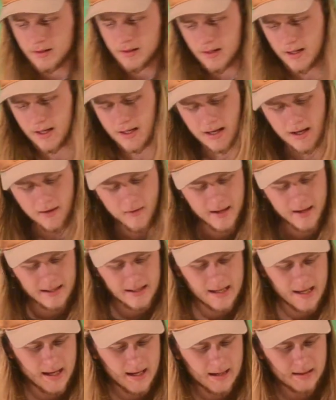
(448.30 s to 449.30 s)
and now I
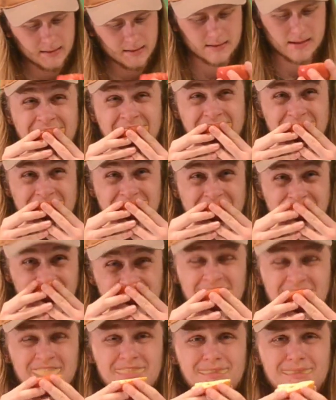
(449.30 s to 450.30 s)
can't.
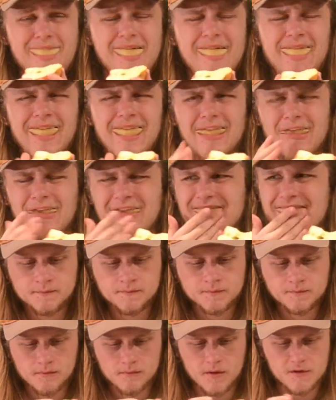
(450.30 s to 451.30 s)
Oh,
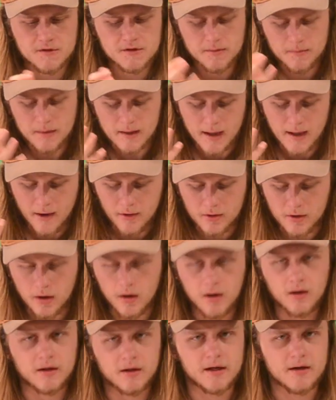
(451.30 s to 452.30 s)
there's something
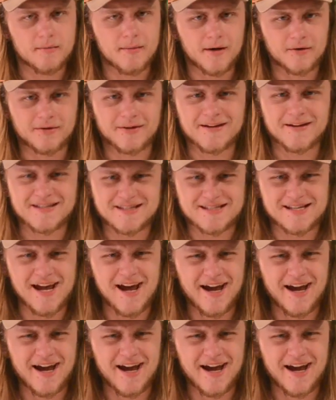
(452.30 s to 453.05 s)
alcohol-y about this.